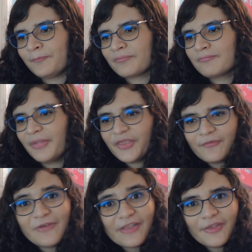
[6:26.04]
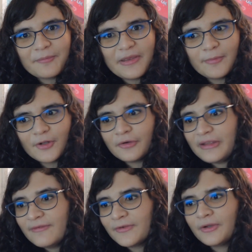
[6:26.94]
But the fact that people are
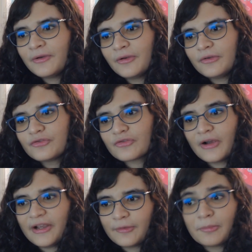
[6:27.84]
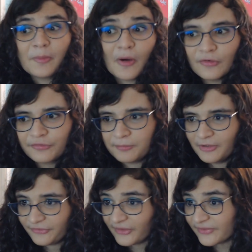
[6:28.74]
even trying to propose
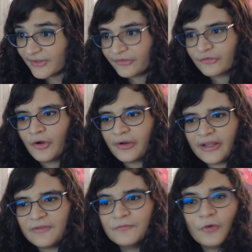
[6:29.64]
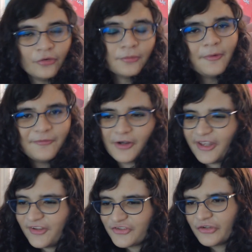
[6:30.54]
bills like this, targeting vulnerable
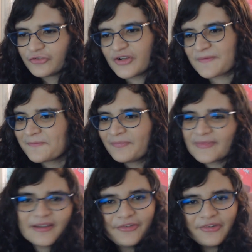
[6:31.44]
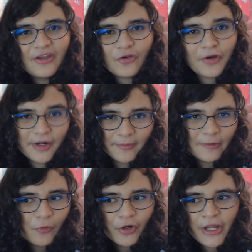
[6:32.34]
fucking children, is incredibly
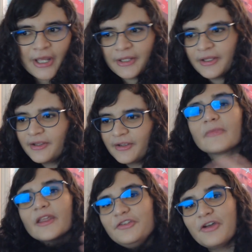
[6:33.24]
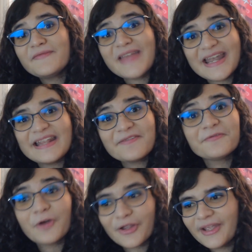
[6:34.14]
worrying. Do you have any
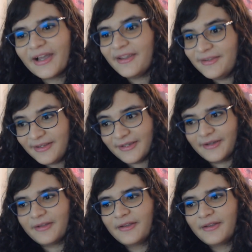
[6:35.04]
fucking idea